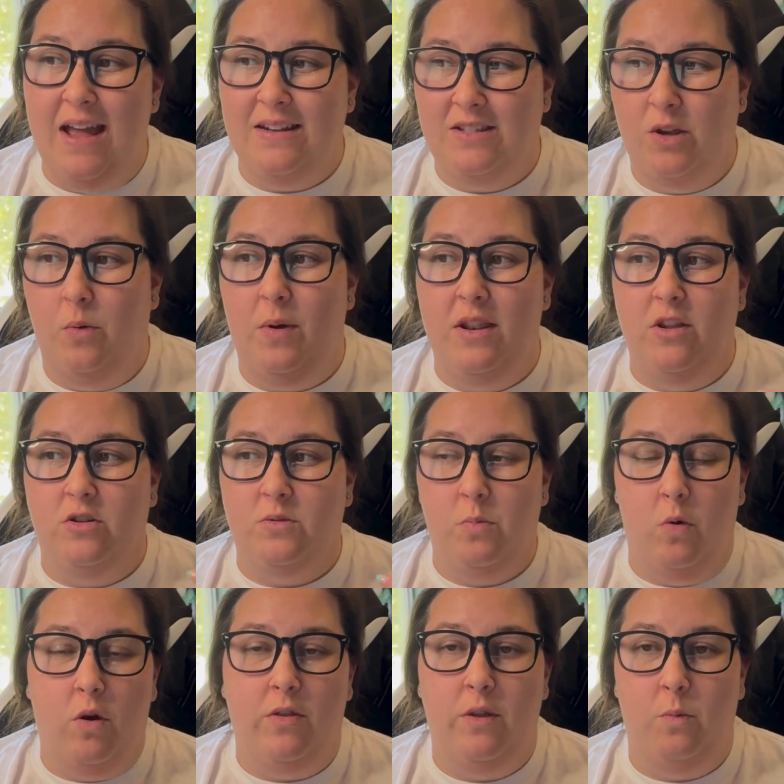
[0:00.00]
so when there's
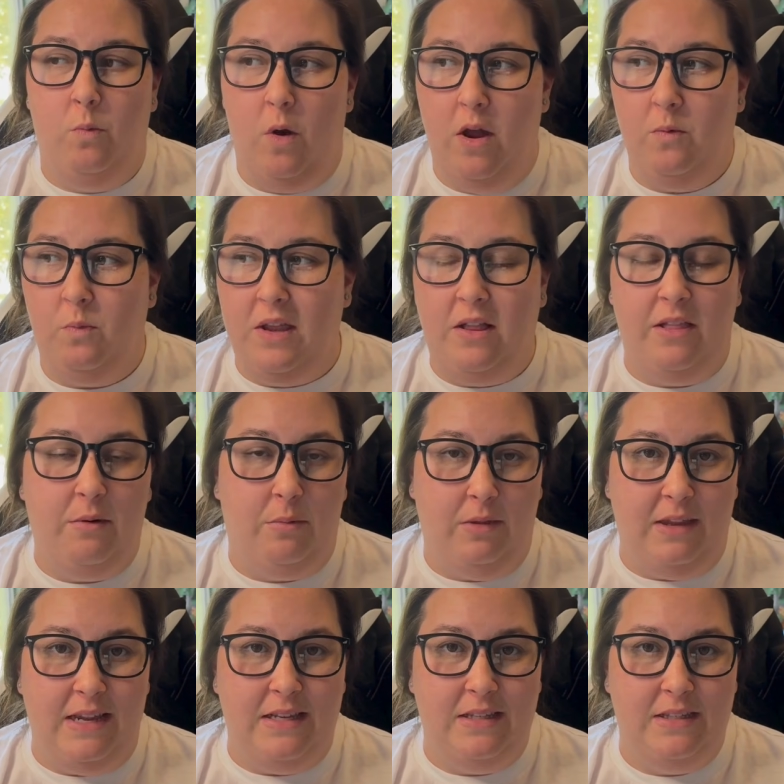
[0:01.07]
more than one weekly
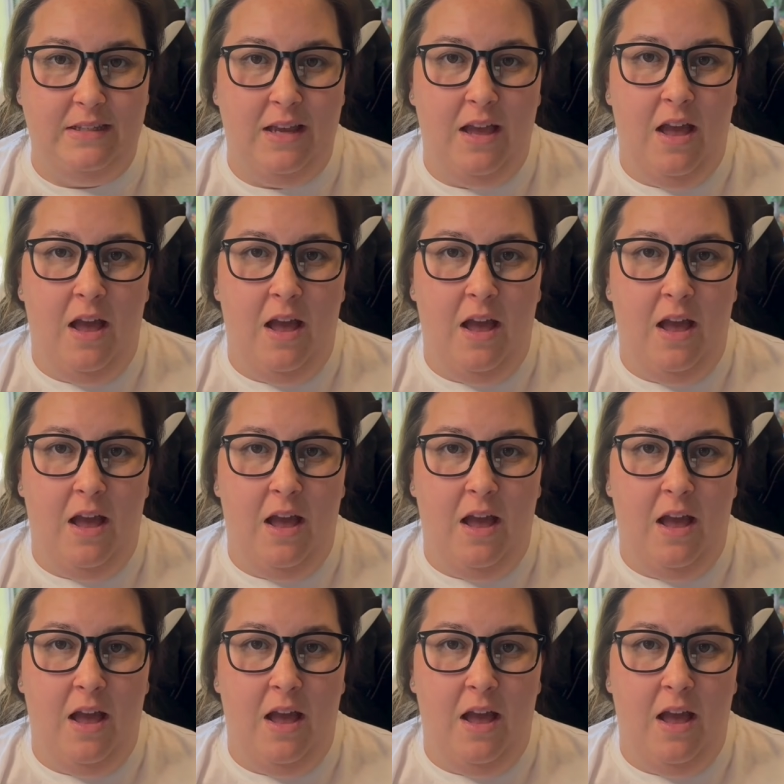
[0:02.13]
release